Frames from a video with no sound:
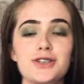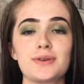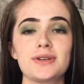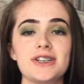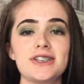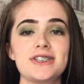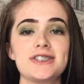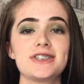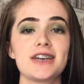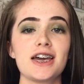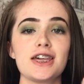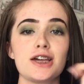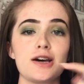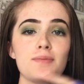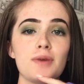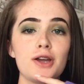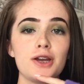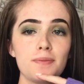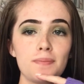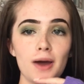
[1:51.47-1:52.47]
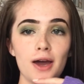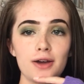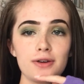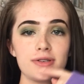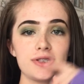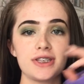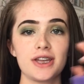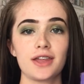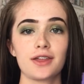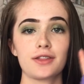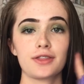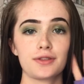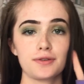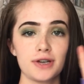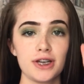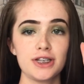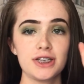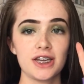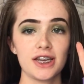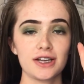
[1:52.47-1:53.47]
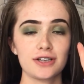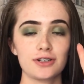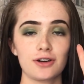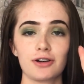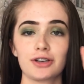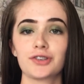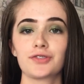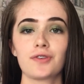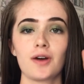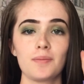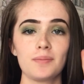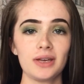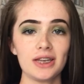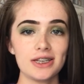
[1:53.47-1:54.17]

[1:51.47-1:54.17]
I just wanted to say that I'm only posting 3 TikToks from